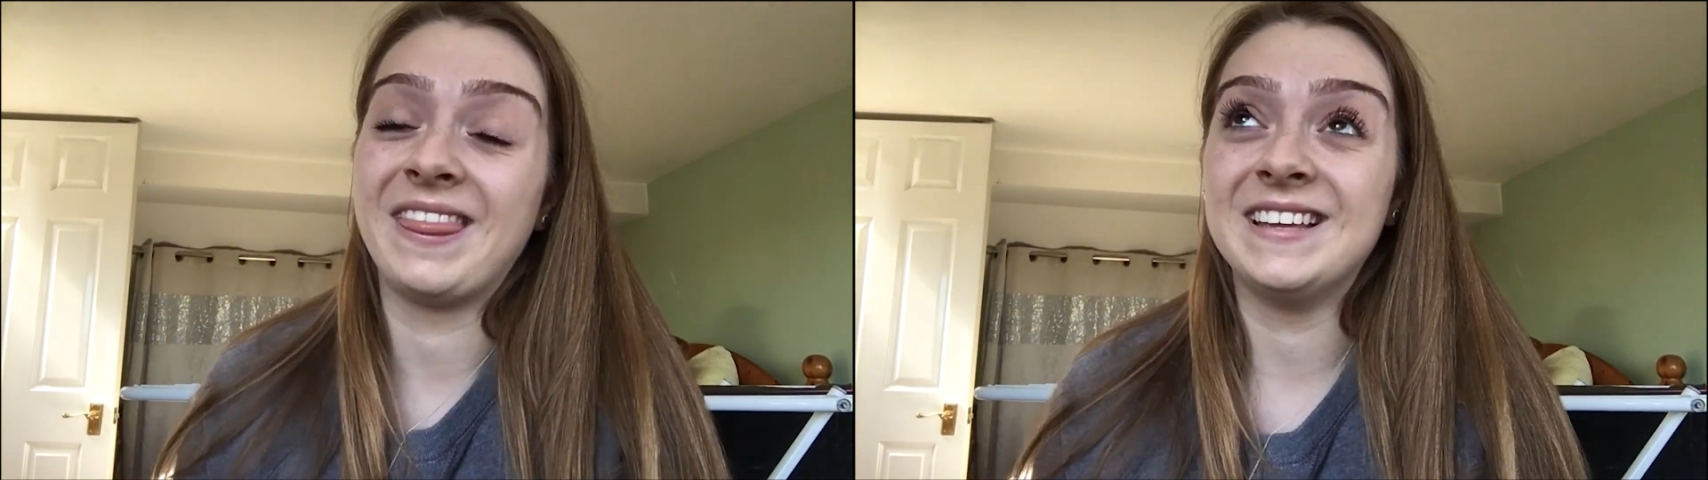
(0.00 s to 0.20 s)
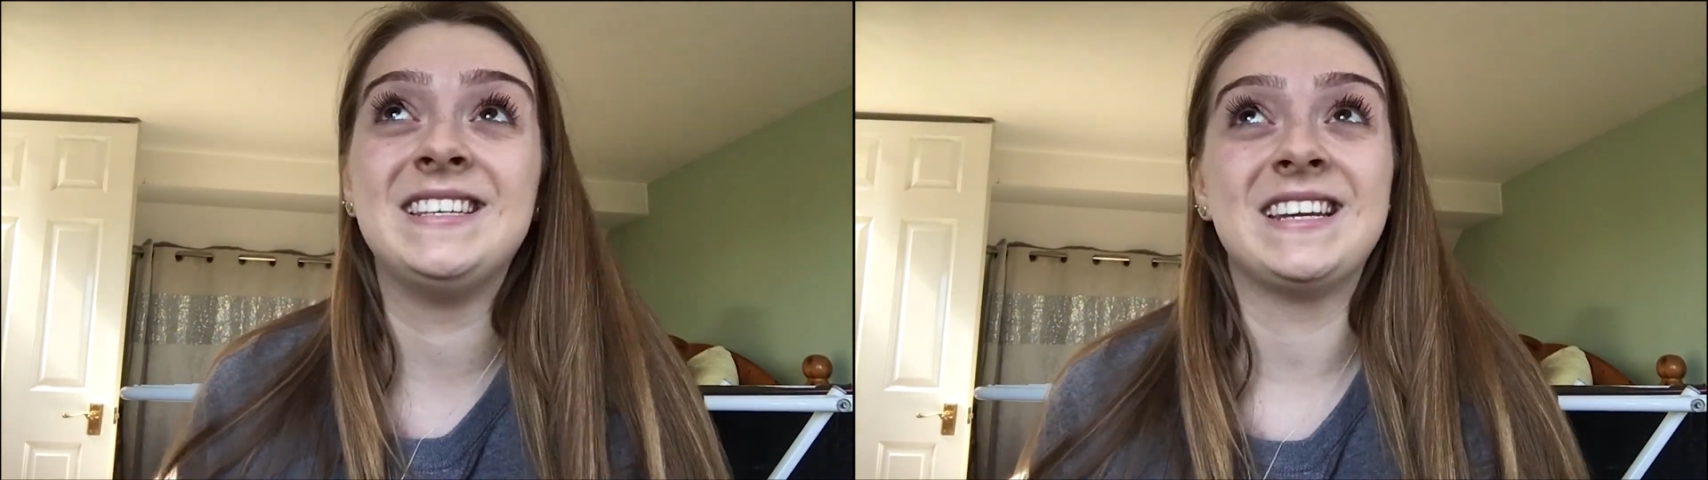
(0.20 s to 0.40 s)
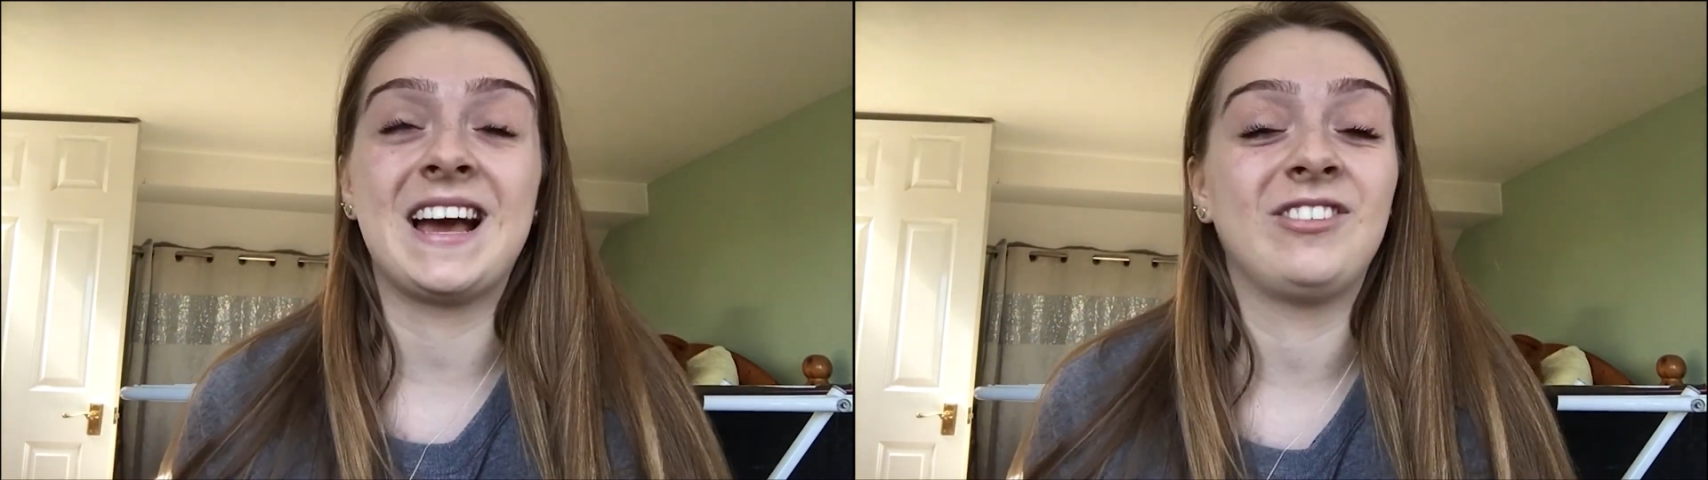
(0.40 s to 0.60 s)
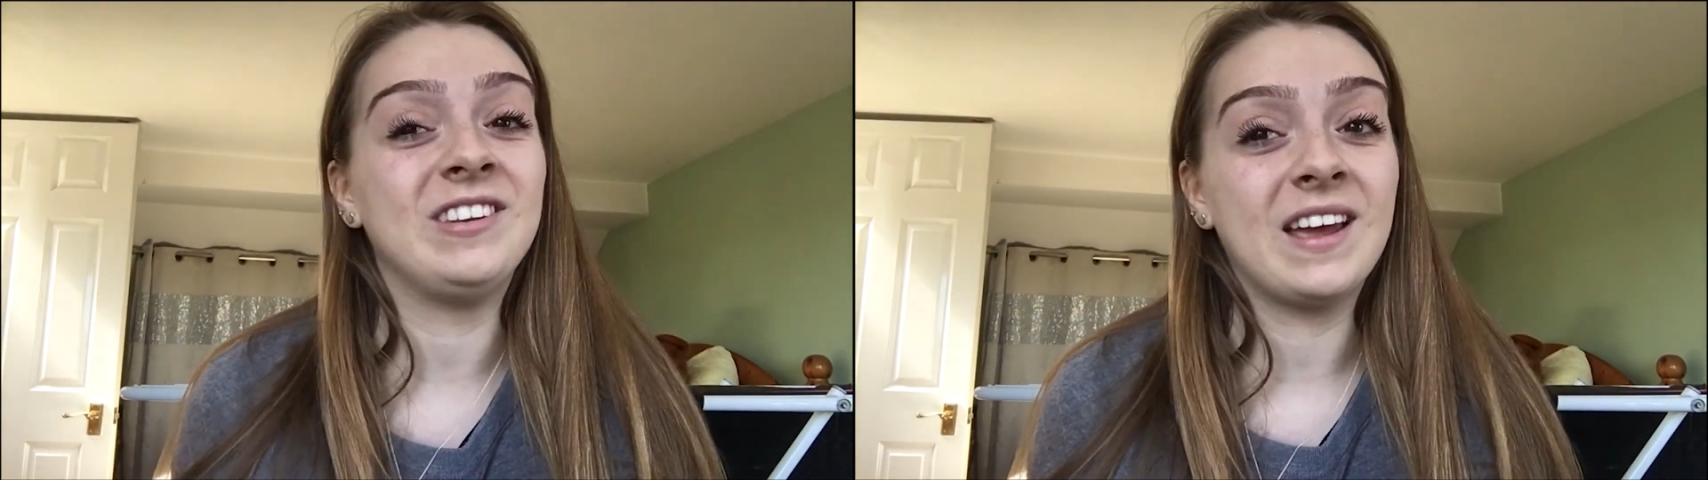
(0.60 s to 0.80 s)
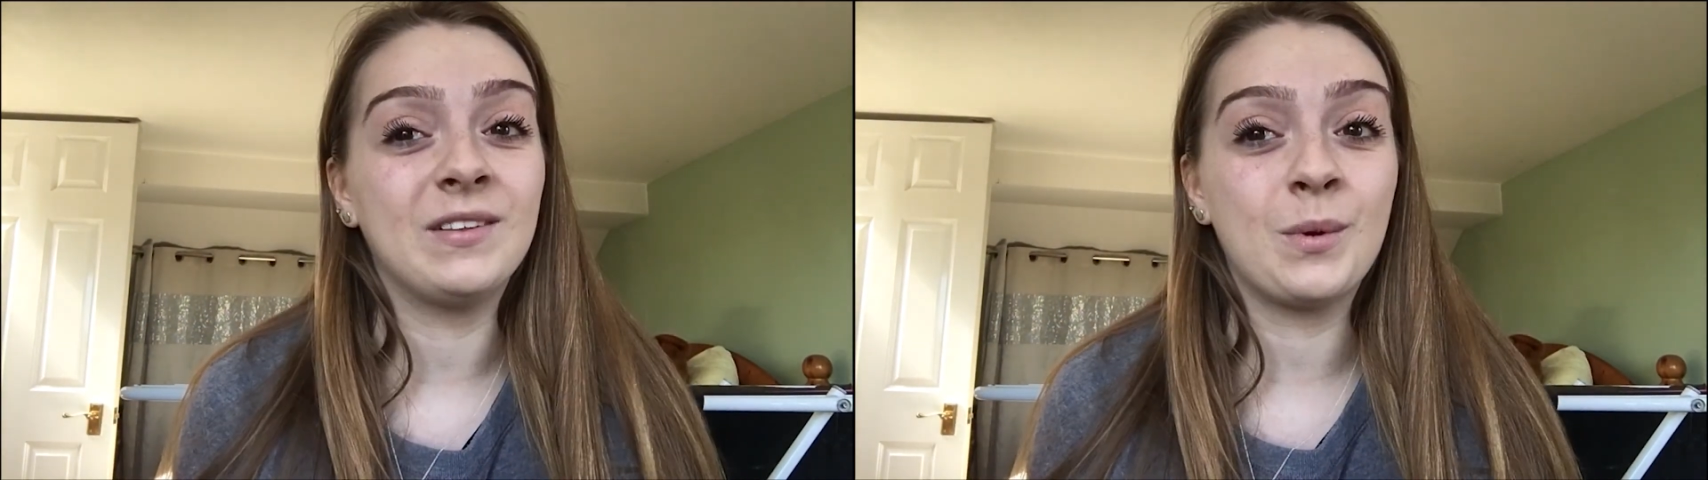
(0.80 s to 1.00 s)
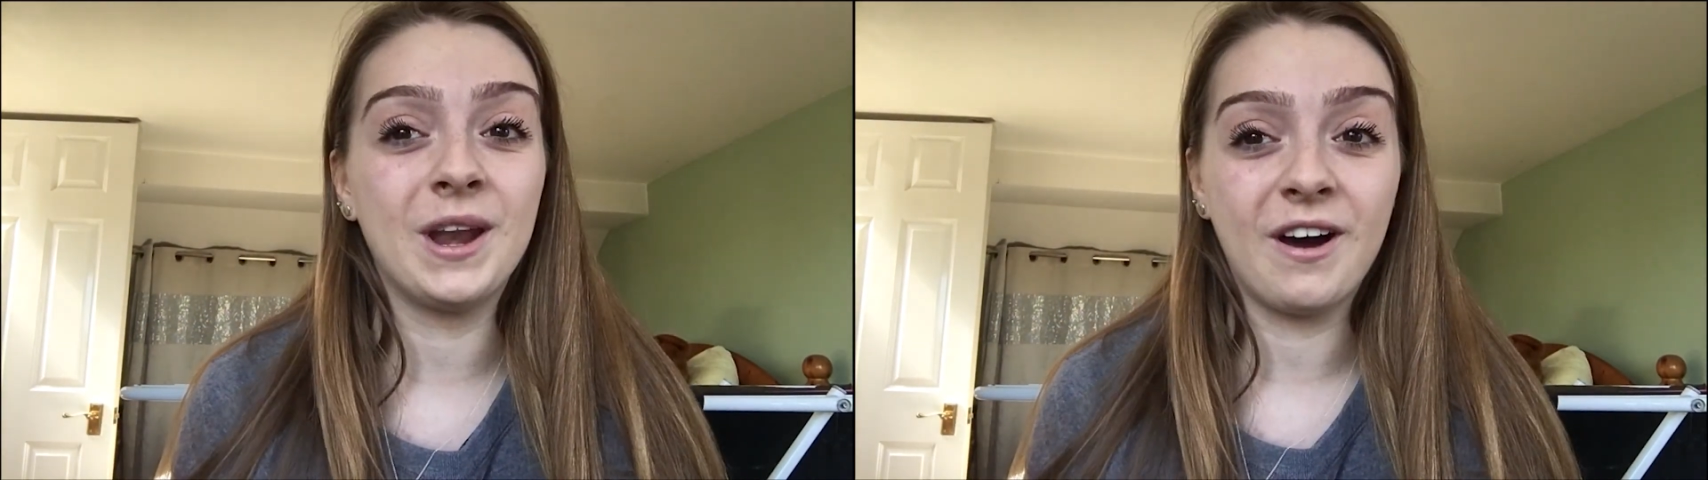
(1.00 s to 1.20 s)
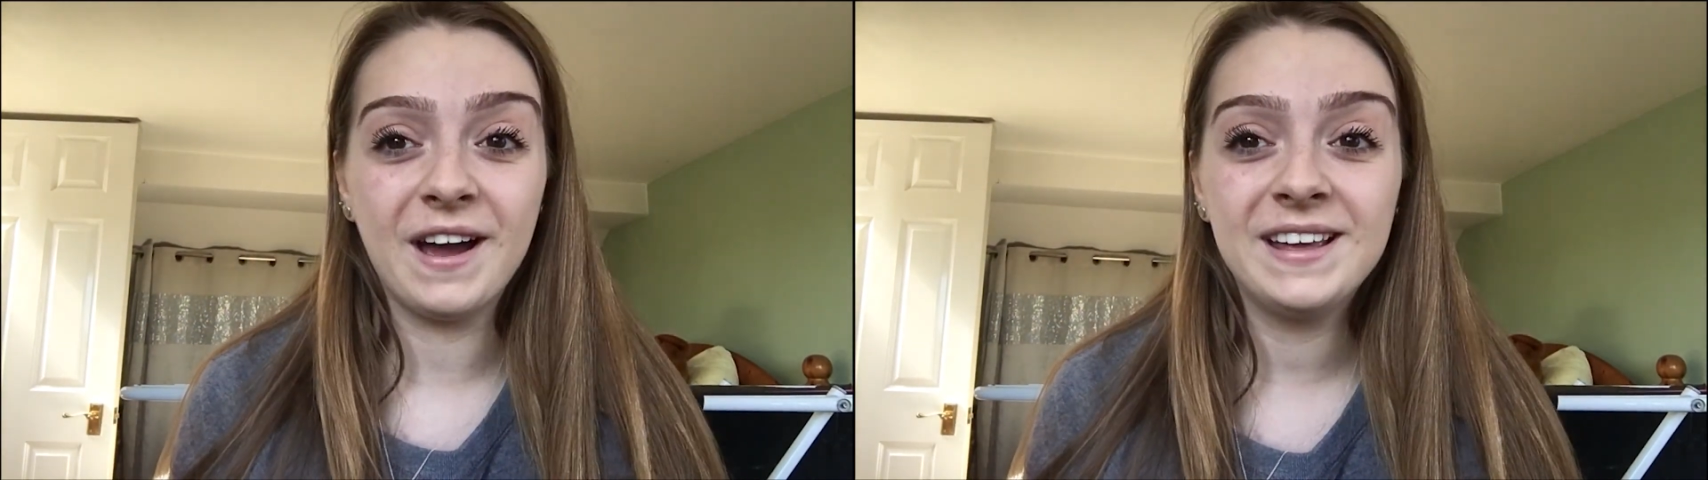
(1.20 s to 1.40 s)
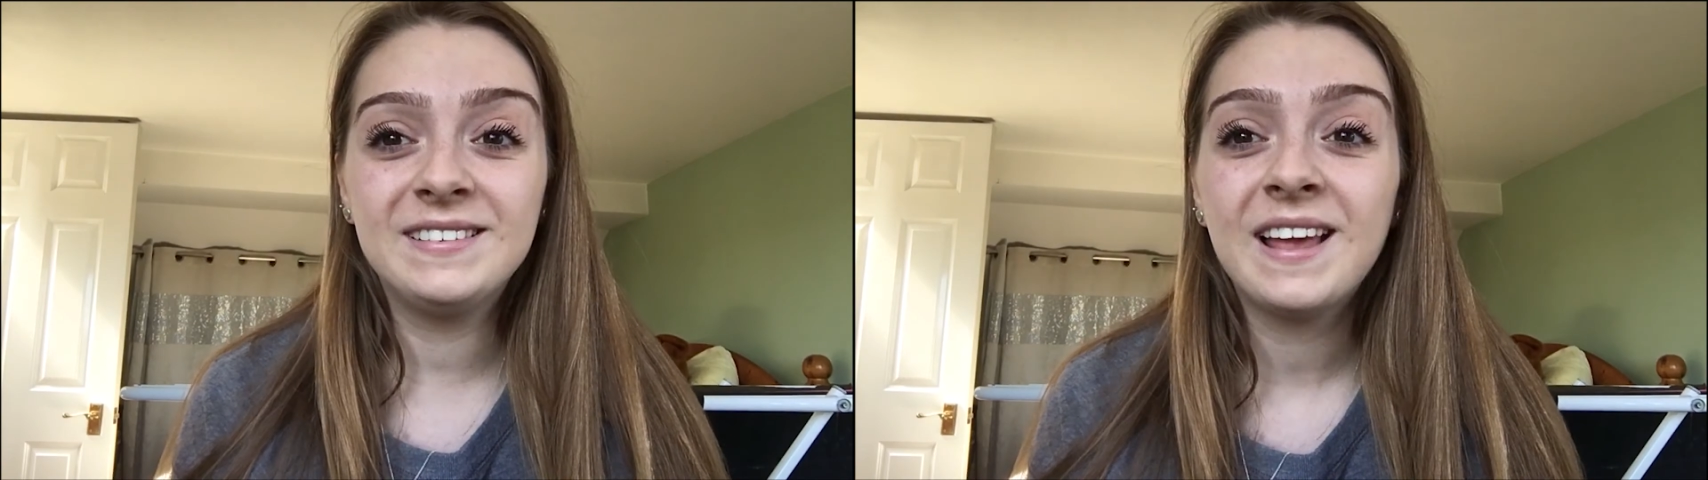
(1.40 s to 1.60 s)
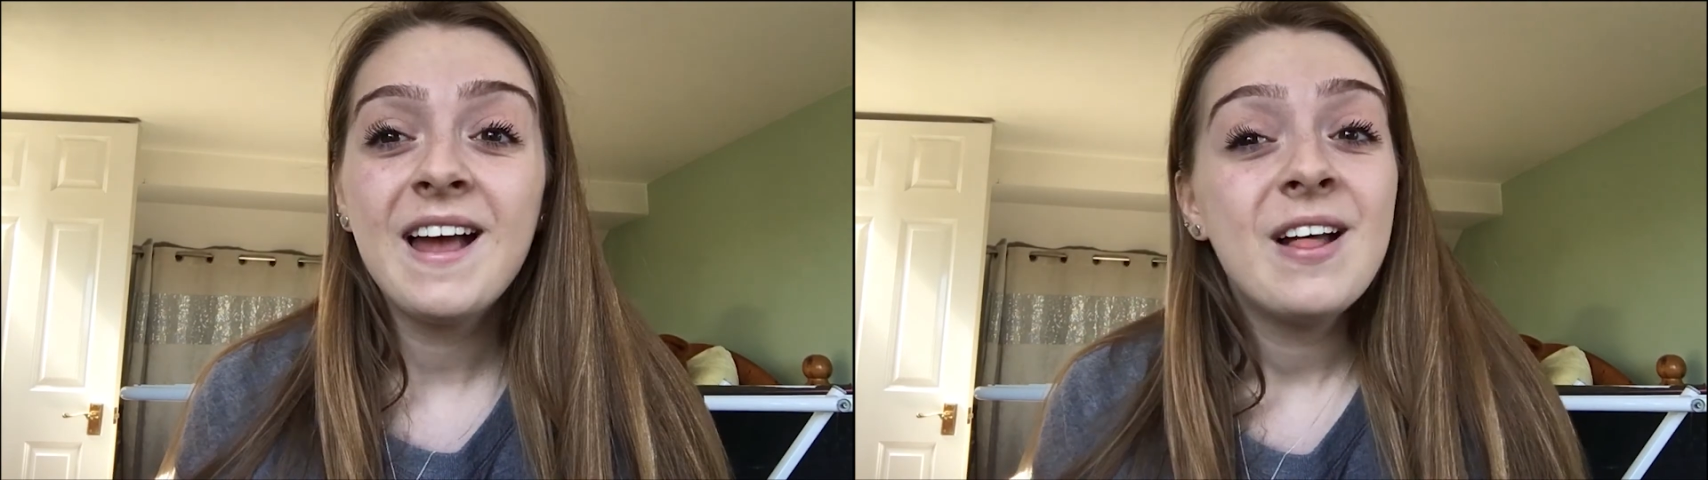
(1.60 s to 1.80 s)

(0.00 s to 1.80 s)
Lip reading: and they did actually taste quite nice.